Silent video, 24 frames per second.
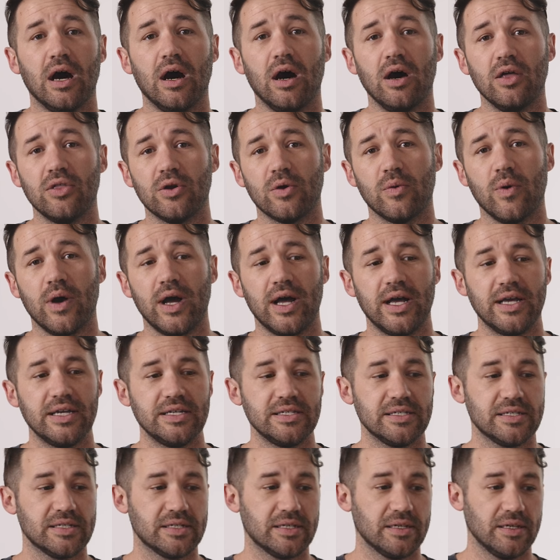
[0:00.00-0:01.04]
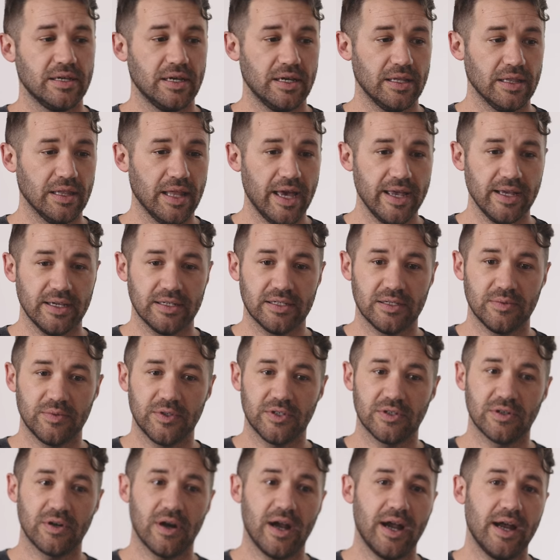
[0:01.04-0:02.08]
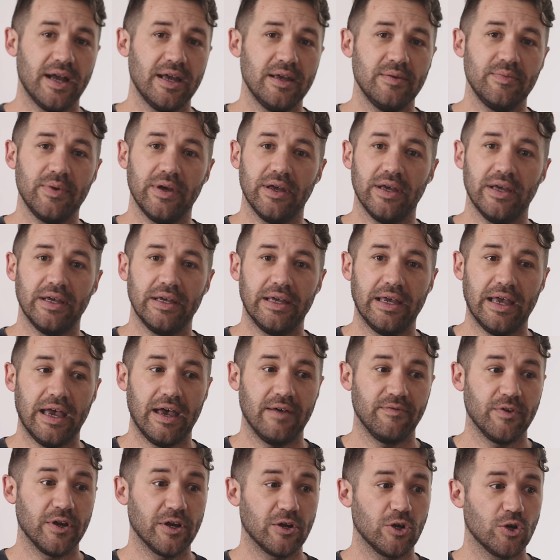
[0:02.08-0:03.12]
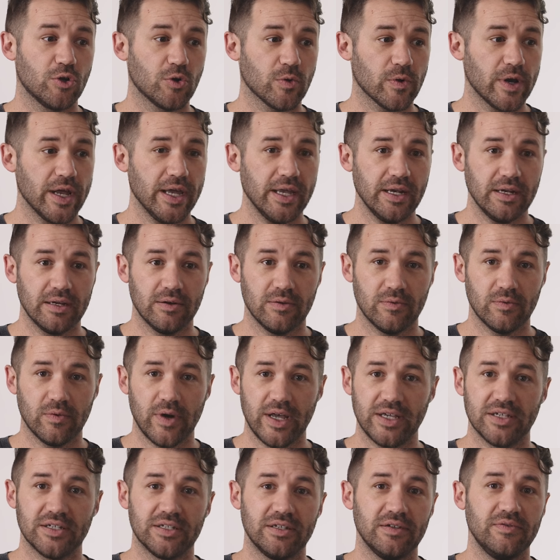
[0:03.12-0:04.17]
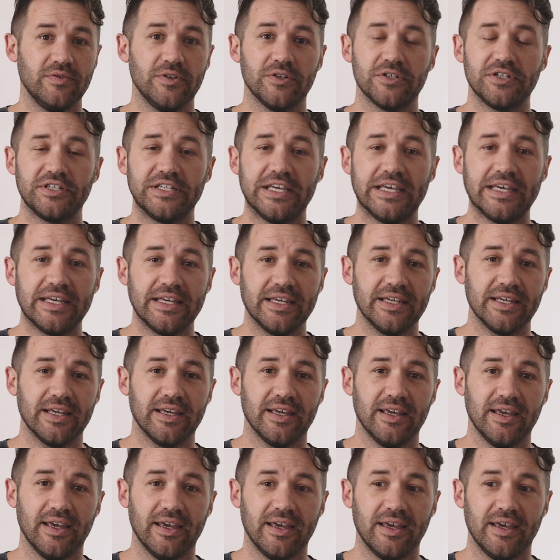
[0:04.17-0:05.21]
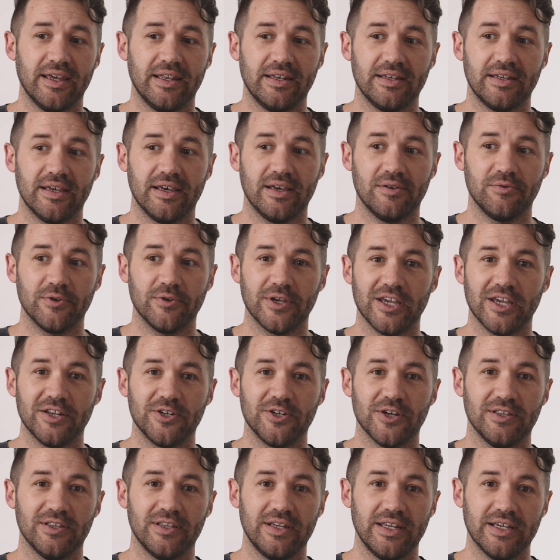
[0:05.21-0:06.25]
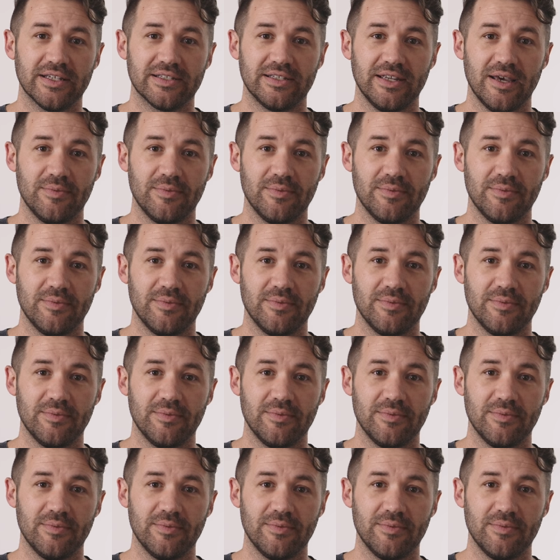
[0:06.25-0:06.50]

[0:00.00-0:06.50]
Otherwise, like, subscribe, have a great rest of your day, and uh, we'll catch you on the next